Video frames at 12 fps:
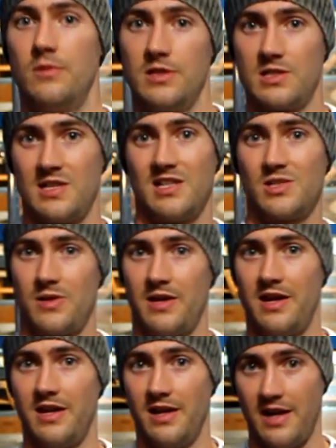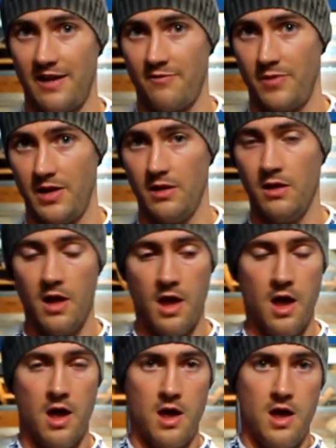which is like 28.5
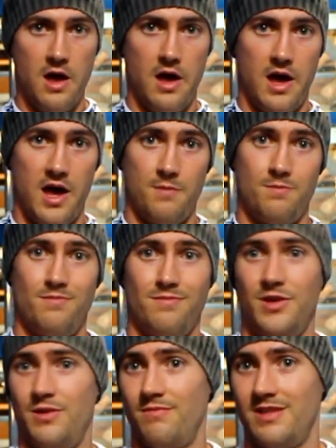mil.